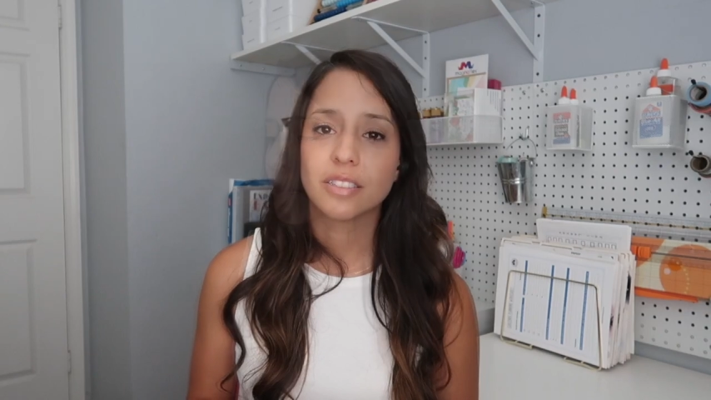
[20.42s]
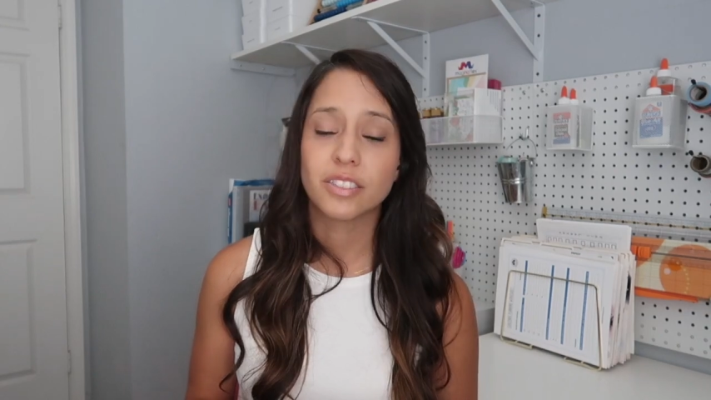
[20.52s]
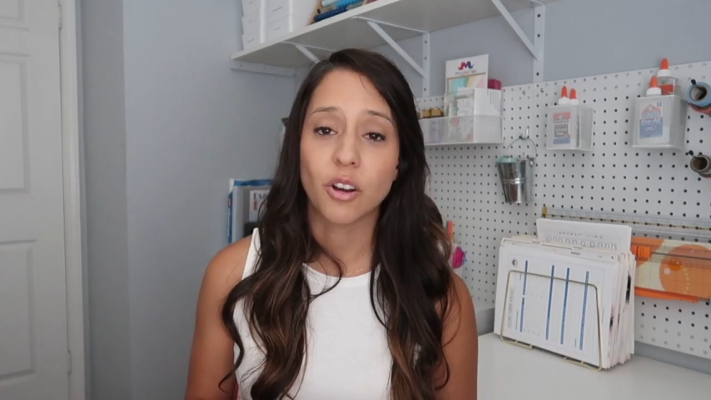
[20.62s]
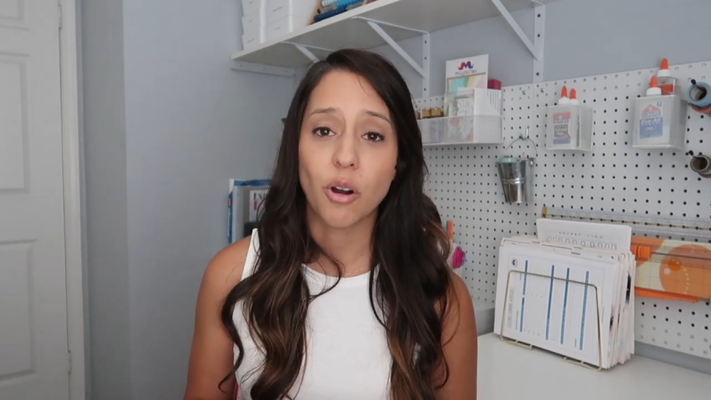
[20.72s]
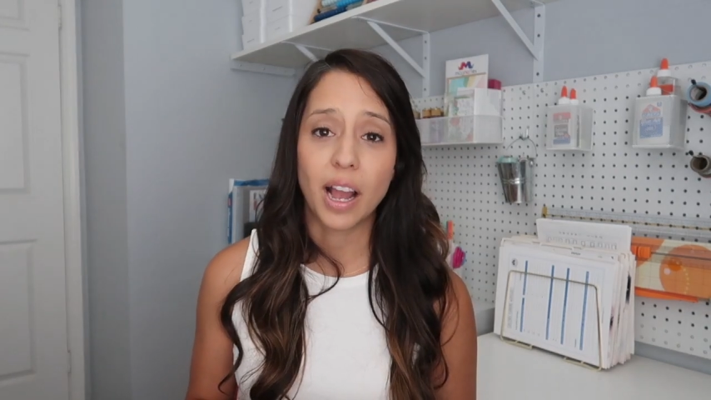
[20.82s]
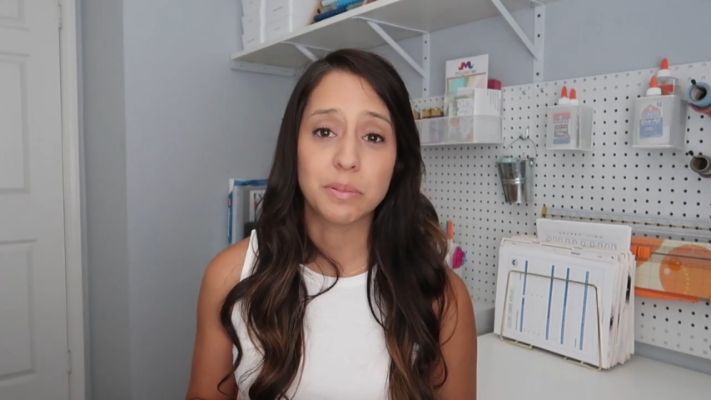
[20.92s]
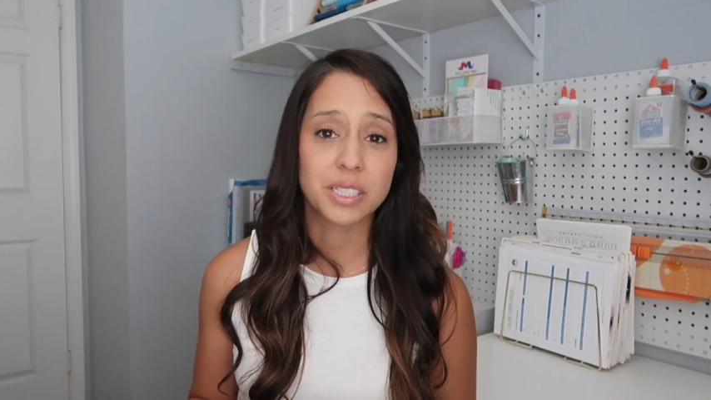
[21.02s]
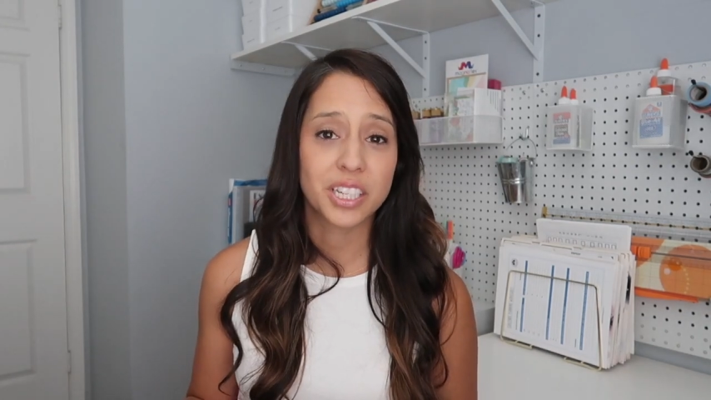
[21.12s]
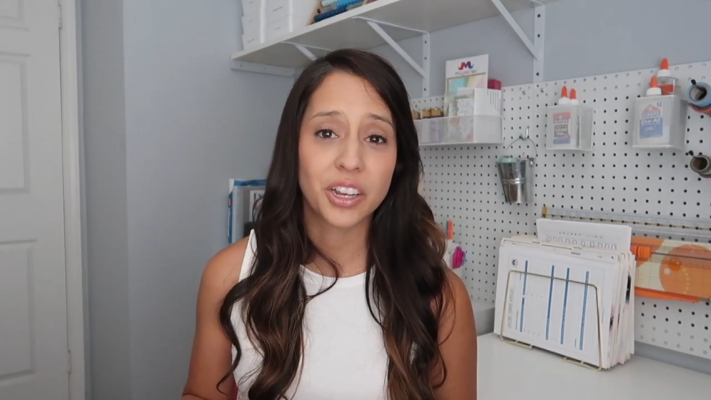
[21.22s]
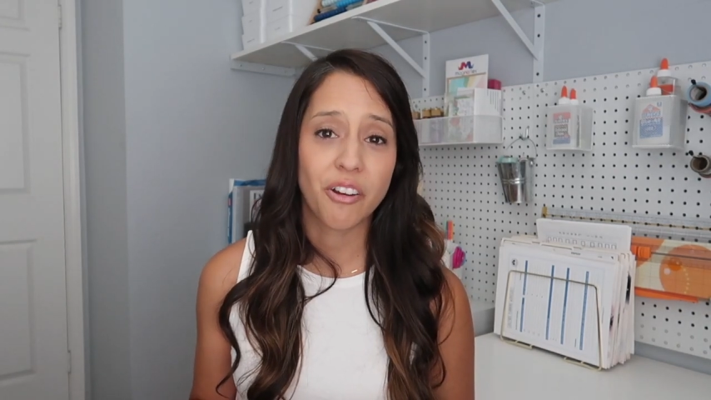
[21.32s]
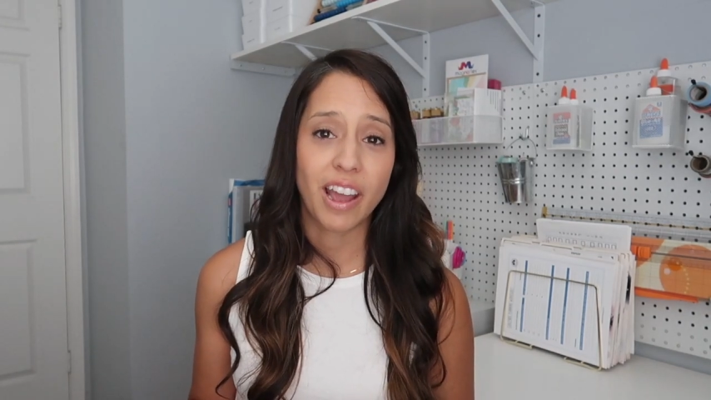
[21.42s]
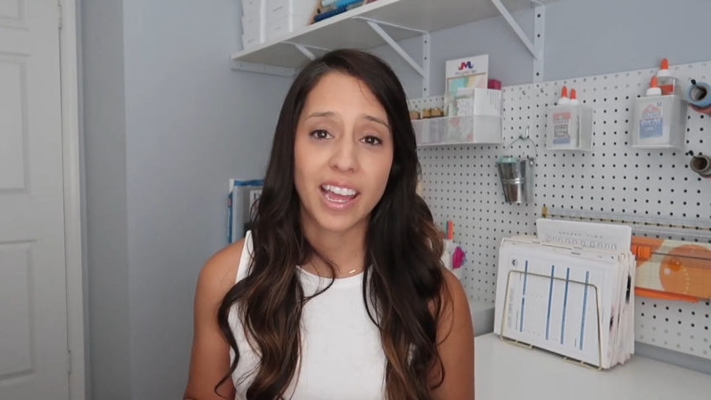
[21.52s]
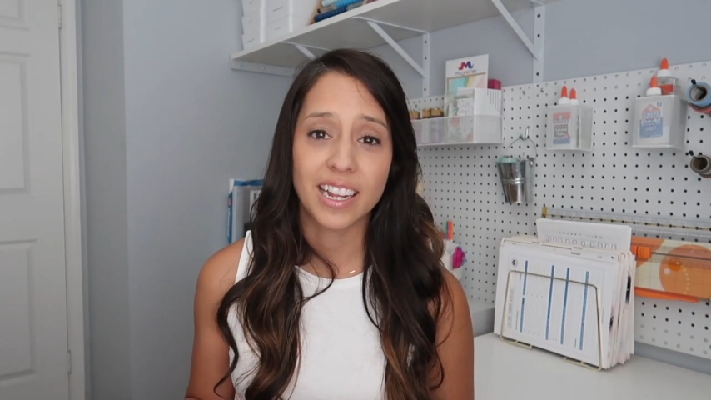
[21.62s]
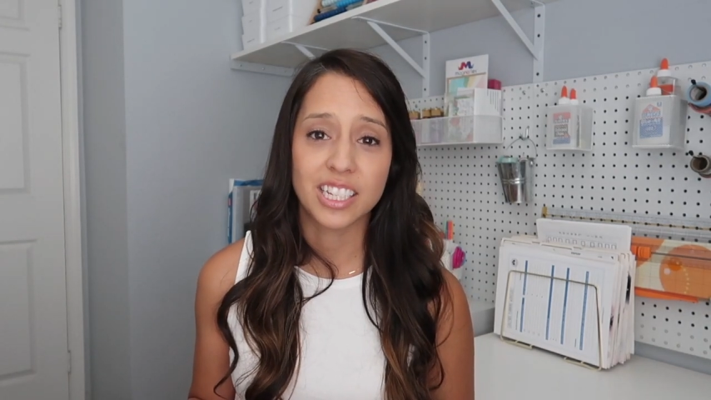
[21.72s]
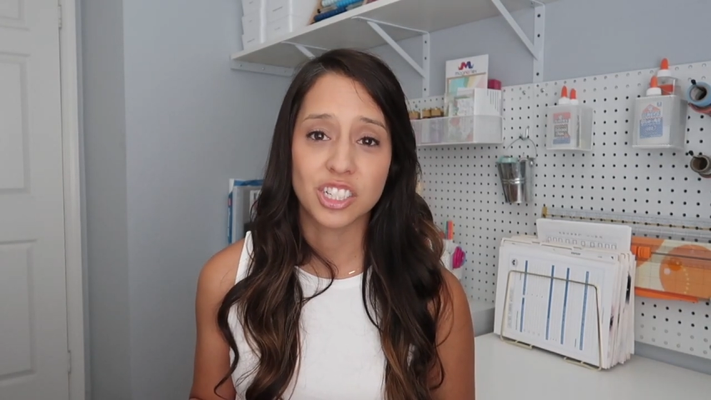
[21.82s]
So I'm just going to go
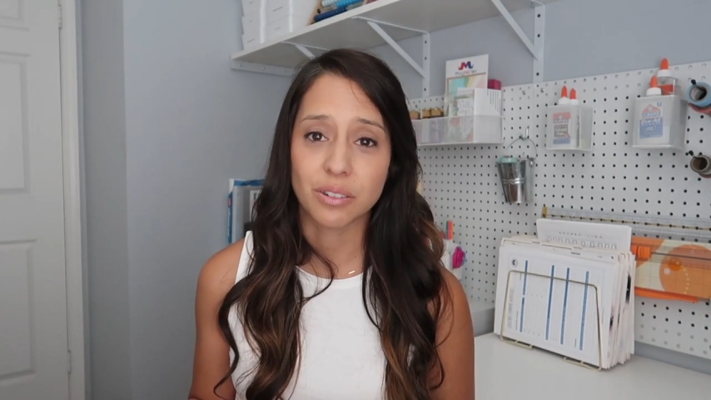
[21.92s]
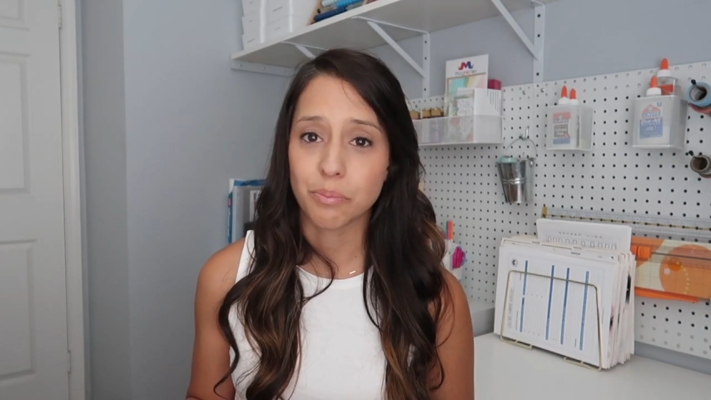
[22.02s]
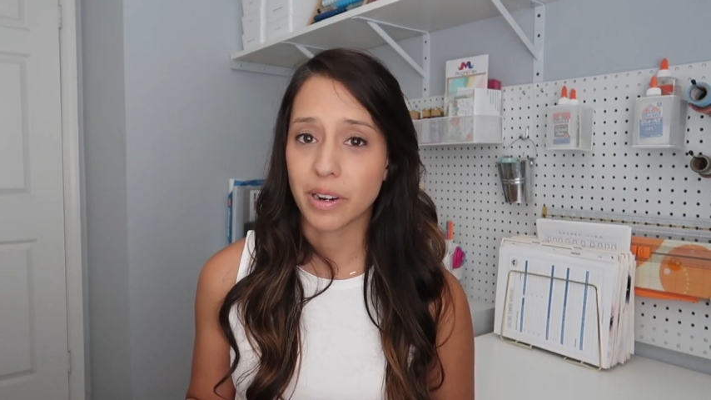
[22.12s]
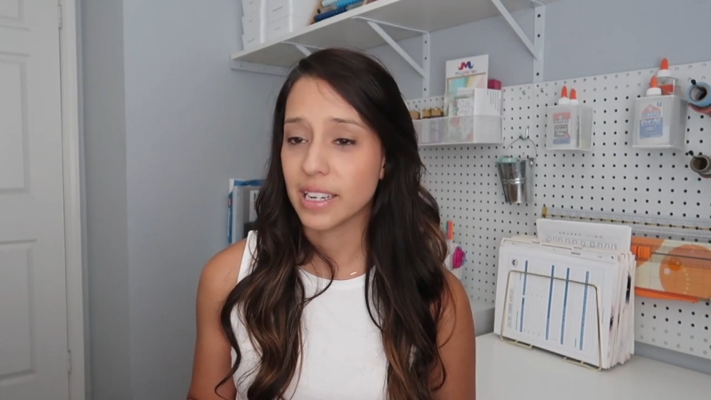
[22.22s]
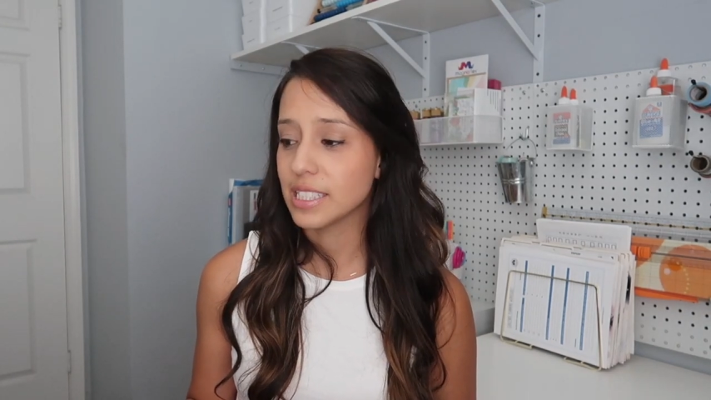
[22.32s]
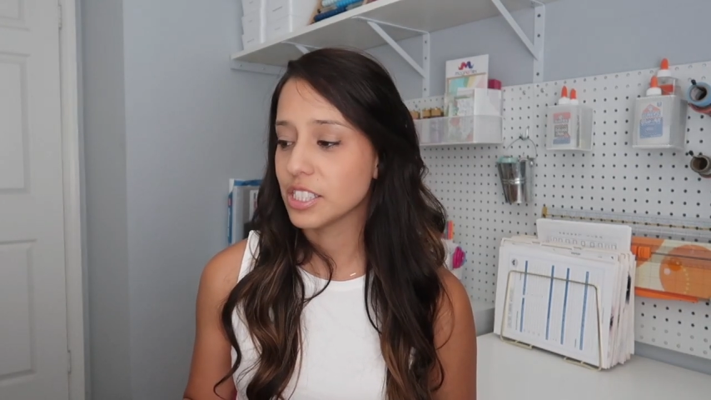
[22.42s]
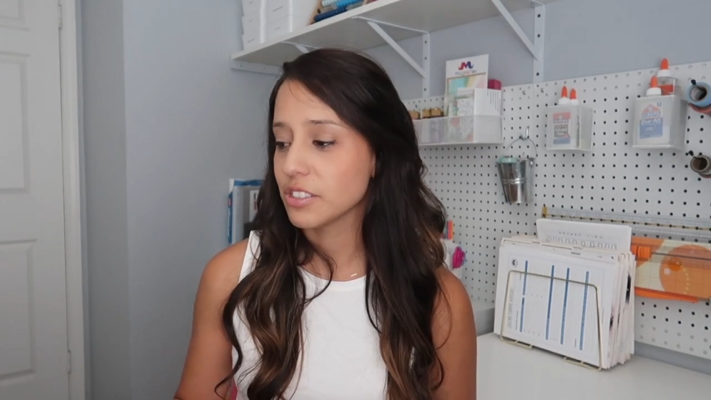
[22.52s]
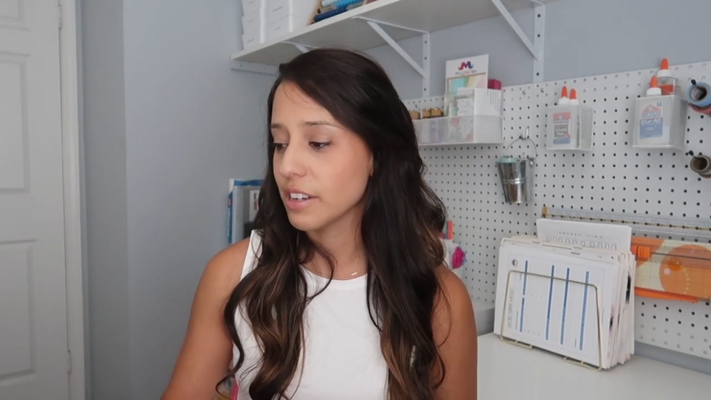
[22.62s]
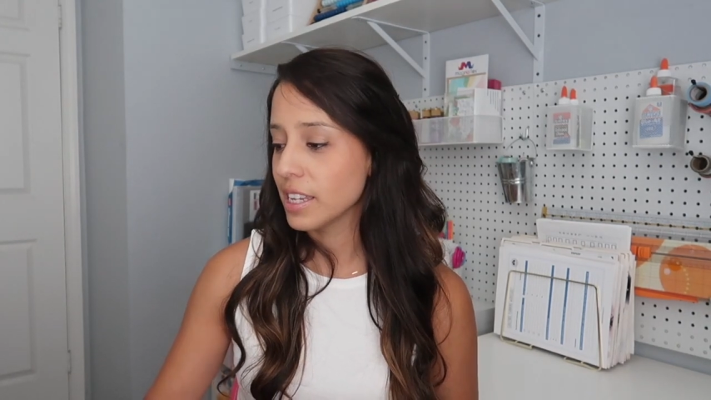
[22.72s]
ahead and jump right into